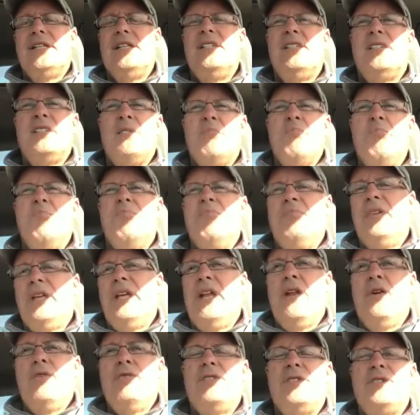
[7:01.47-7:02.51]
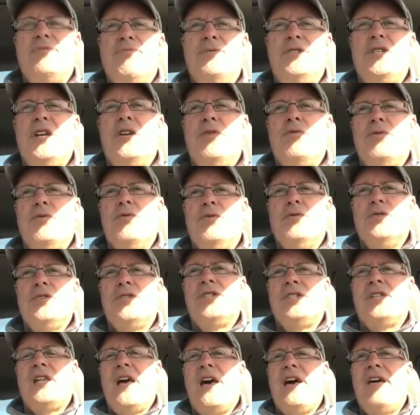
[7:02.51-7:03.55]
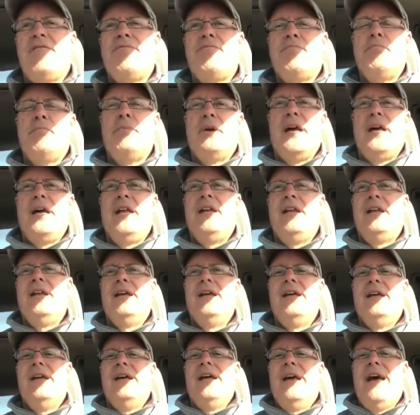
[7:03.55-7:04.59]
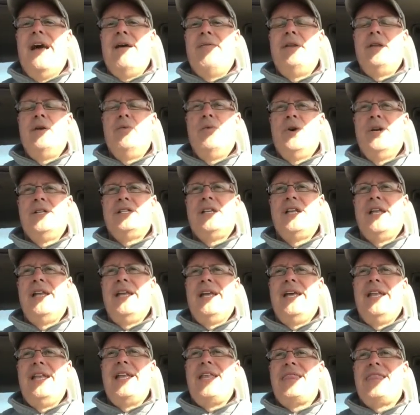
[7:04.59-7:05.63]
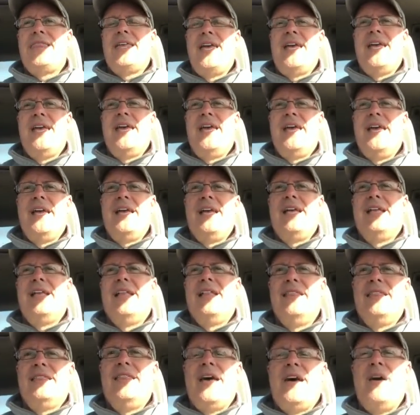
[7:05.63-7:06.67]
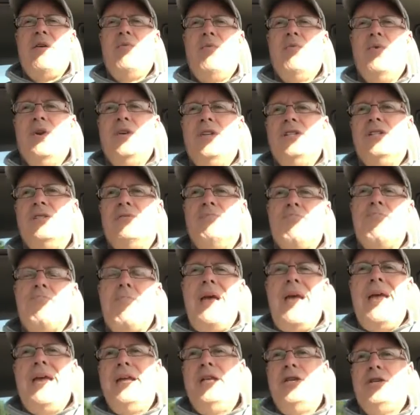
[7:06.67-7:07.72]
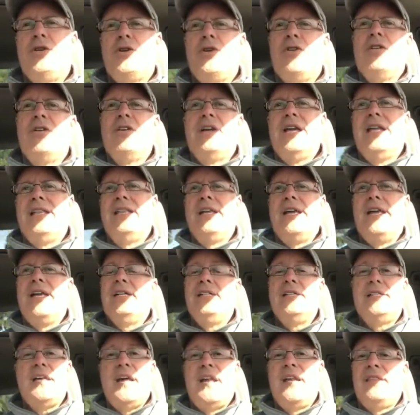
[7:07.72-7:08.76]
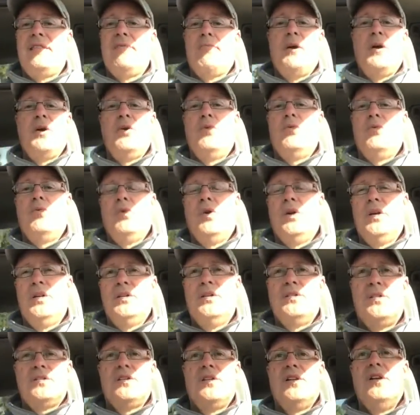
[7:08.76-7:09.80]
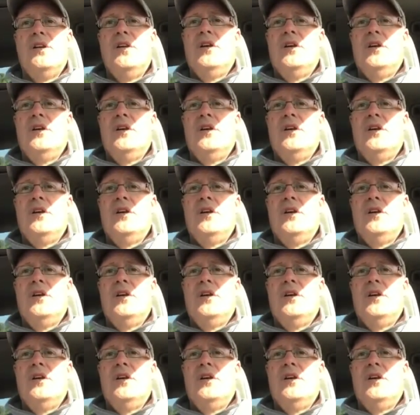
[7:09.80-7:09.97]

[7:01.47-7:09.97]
and some, you know, some general stuff. But I mean, it wasn't anything that was major, and the inside of the boat was